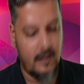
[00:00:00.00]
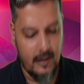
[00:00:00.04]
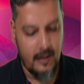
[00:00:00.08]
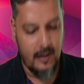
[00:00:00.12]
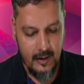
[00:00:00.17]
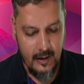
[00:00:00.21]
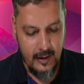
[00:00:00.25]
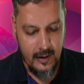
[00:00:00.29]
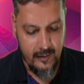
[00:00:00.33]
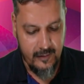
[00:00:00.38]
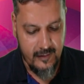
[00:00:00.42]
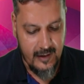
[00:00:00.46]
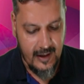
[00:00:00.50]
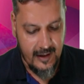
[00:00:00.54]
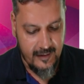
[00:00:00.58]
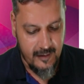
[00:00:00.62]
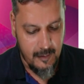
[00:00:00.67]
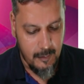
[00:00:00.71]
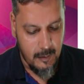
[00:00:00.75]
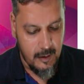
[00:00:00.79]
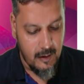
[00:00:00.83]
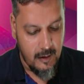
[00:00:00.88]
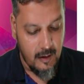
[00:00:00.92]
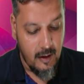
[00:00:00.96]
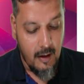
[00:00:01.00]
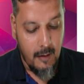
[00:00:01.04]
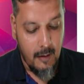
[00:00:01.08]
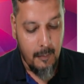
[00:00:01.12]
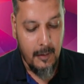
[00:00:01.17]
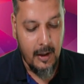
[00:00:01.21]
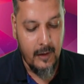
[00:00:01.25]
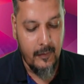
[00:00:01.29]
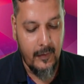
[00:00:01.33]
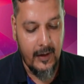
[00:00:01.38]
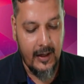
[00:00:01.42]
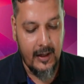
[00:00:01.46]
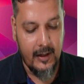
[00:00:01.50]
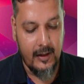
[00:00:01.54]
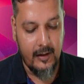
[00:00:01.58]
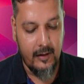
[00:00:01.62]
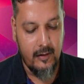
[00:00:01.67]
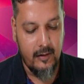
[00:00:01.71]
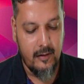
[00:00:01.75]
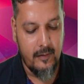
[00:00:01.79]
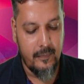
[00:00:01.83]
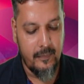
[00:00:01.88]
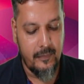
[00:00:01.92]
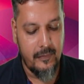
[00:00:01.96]
It is taxable. But wait,
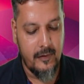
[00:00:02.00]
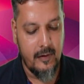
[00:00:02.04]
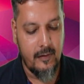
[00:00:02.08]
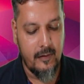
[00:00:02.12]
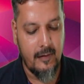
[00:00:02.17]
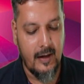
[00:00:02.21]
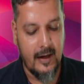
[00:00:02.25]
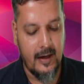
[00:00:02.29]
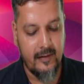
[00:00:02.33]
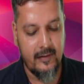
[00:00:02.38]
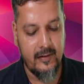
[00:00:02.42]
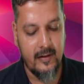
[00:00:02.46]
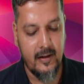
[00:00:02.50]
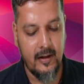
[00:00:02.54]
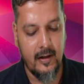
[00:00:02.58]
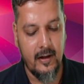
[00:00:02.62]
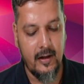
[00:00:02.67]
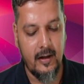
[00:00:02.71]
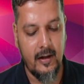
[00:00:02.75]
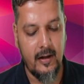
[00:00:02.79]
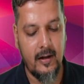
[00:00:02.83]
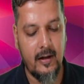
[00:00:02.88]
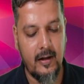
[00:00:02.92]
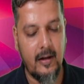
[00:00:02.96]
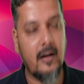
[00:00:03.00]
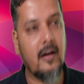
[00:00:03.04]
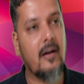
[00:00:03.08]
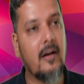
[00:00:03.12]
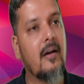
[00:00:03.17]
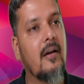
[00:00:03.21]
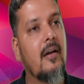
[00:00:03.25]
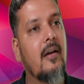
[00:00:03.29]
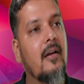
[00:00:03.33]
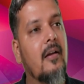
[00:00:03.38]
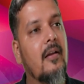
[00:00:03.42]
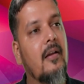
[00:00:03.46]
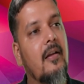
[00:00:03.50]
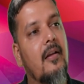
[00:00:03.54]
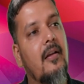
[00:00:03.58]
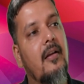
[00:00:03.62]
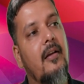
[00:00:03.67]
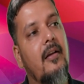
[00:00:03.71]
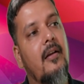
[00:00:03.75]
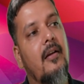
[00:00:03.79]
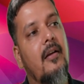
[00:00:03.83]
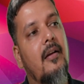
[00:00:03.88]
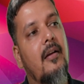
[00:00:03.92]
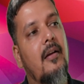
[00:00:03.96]
where is the
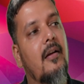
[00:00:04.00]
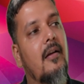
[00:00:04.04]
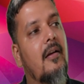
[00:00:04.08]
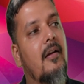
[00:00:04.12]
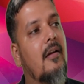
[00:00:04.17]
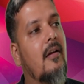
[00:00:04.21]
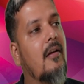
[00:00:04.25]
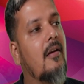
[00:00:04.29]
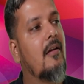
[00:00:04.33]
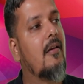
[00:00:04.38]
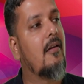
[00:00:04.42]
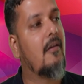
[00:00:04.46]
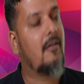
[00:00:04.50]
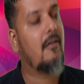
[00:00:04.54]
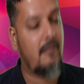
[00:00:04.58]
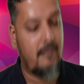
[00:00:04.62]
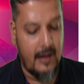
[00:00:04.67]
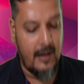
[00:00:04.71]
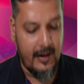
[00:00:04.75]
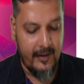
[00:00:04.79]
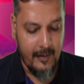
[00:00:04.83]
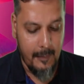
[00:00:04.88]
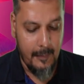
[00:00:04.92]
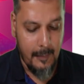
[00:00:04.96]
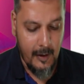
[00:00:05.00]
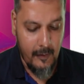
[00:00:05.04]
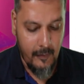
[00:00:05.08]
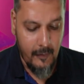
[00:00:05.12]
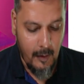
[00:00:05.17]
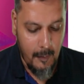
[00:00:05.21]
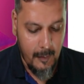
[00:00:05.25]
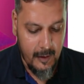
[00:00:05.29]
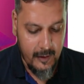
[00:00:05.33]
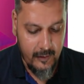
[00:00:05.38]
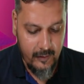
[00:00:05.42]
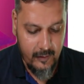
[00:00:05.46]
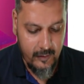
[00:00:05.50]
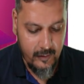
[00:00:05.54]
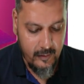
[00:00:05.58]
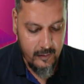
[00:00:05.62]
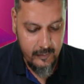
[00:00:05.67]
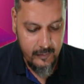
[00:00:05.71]
performance?